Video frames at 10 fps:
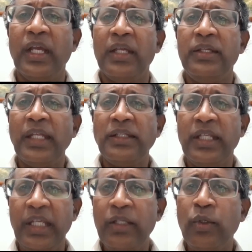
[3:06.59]
Yet
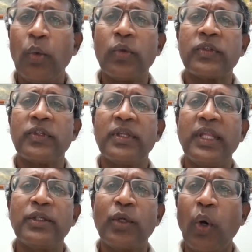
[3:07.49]
He knows
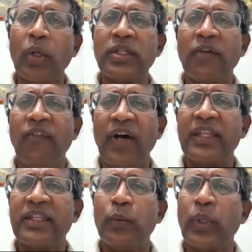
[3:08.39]
that God the
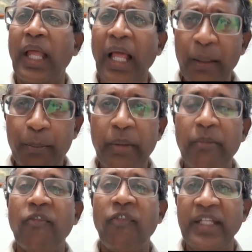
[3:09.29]
Father will help Him
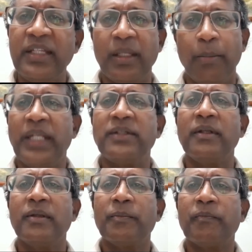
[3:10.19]
fight the battle.
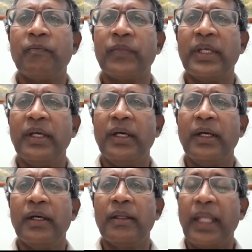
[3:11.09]

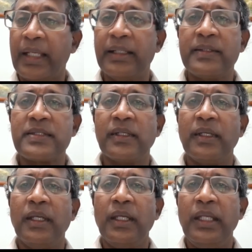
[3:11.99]
Like us,
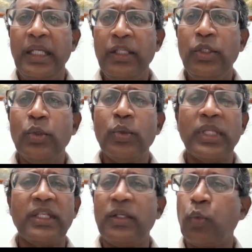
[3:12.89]
He knew
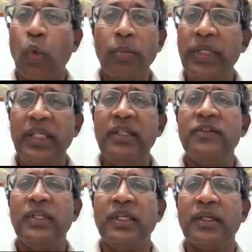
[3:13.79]
that it won't be easy.